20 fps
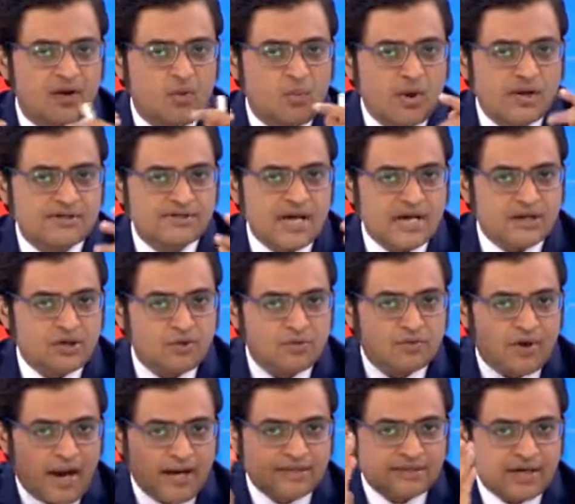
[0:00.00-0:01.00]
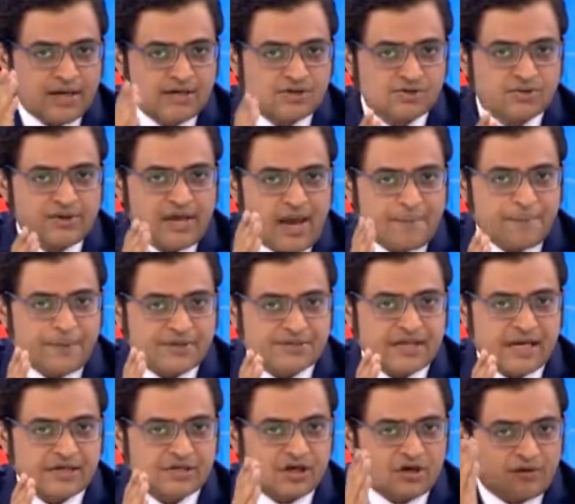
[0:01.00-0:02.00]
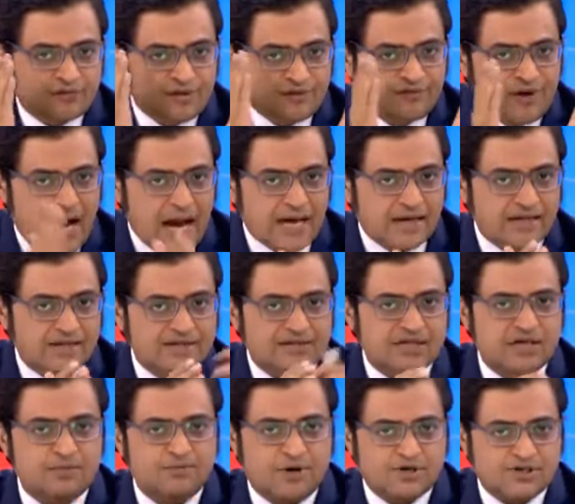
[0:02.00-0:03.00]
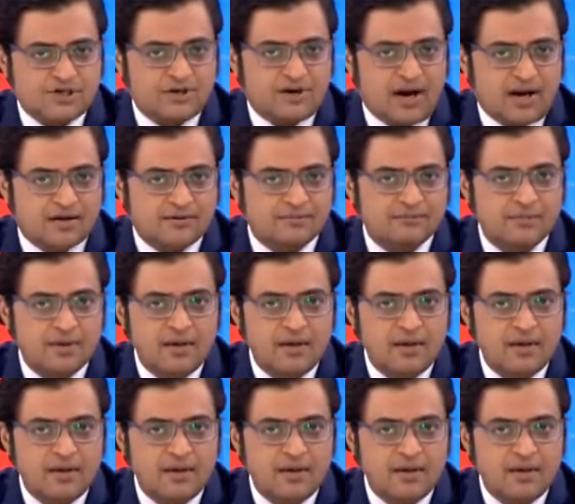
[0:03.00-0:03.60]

will take you right into the epicenter of the violence in Basirhat